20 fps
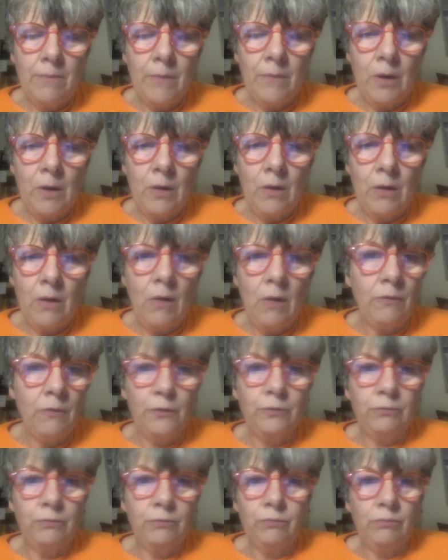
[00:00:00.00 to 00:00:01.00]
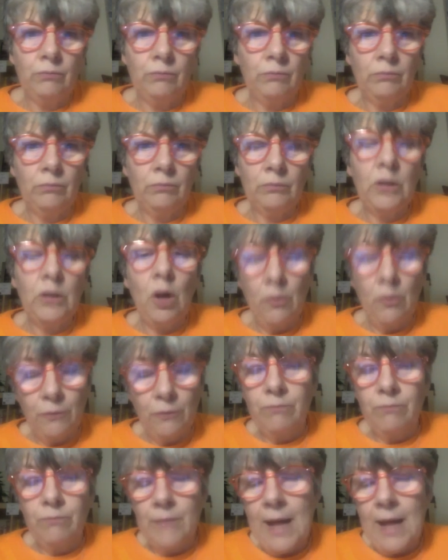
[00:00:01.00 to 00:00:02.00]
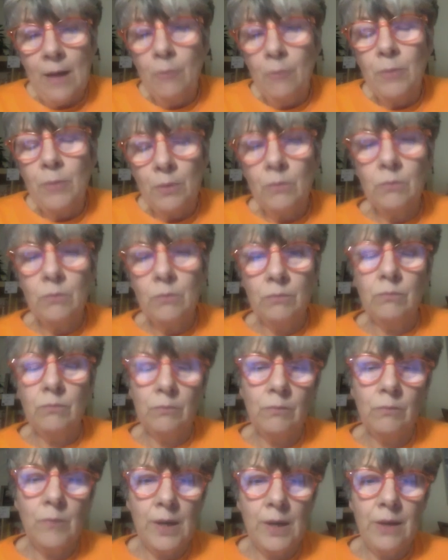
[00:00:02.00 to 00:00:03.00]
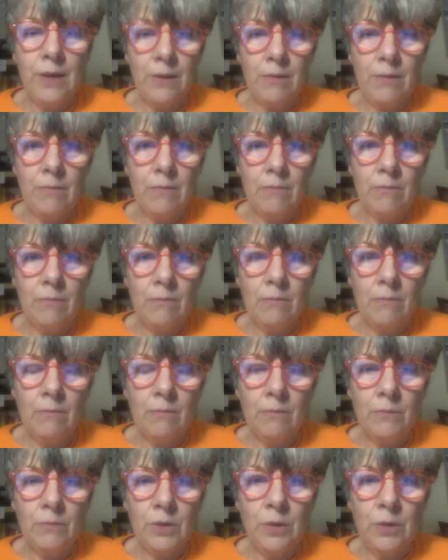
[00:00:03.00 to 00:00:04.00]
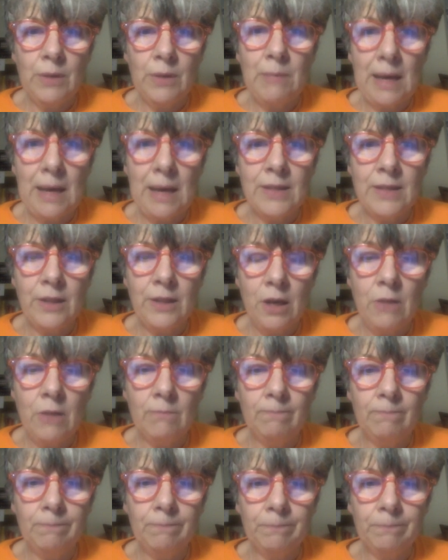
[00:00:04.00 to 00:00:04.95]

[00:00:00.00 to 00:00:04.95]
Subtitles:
of help with doing maths at home.